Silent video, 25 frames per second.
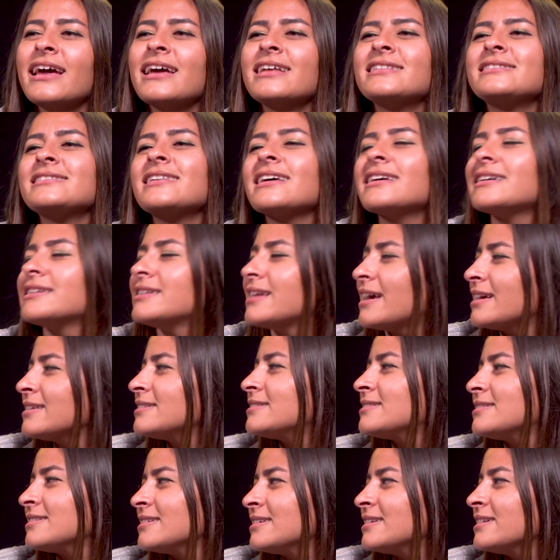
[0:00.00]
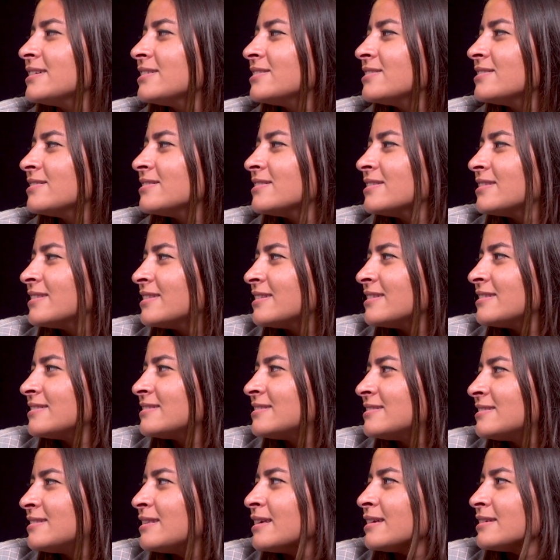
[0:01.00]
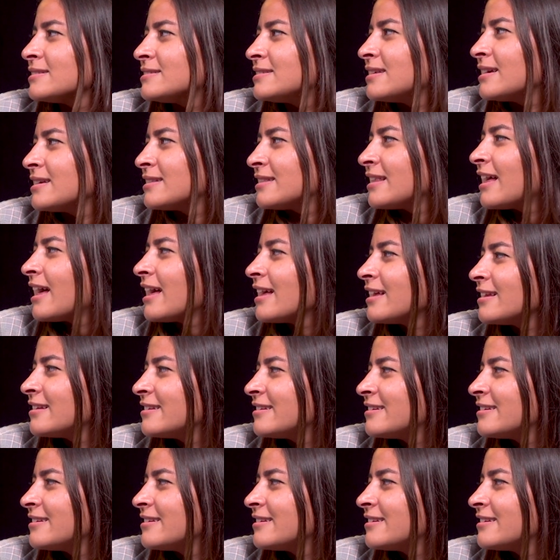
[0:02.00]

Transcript: it's like nice to hear things like that